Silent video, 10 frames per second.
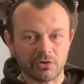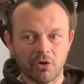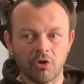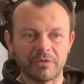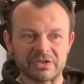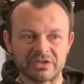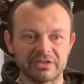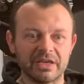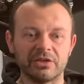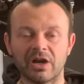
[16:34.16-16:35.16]
So obviously
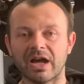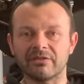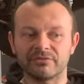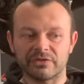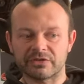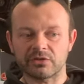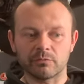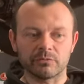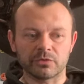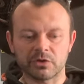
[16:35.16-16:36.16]
they have
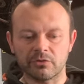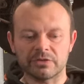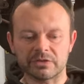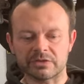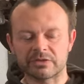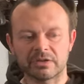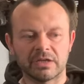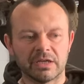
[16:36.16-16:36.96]
some choices.